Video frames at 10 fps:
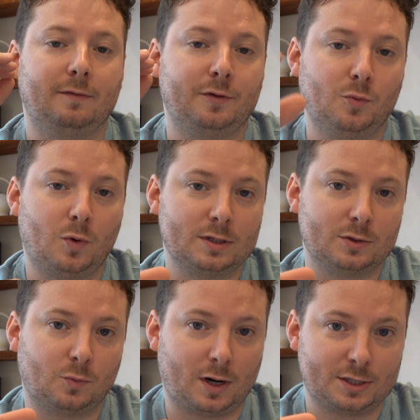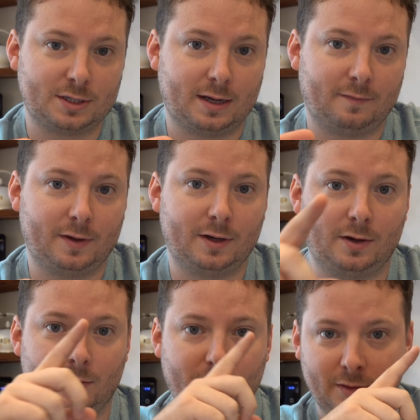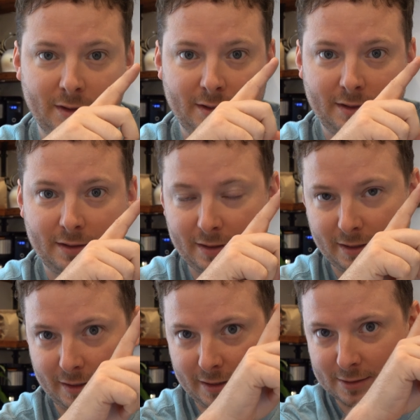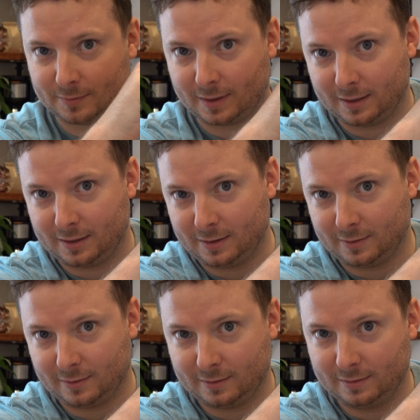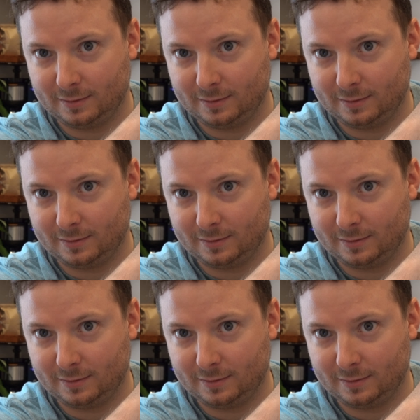If you want to watch that video, it's right here.